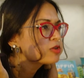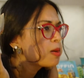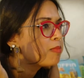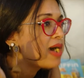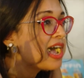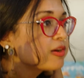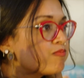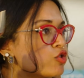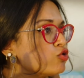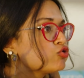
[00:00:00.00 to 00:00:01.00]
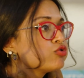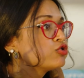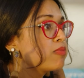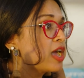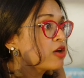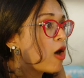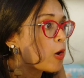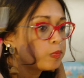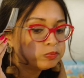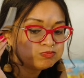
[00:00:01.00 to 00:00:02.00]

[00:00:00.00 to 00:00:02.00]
like I'm back in the streets of Bangkok.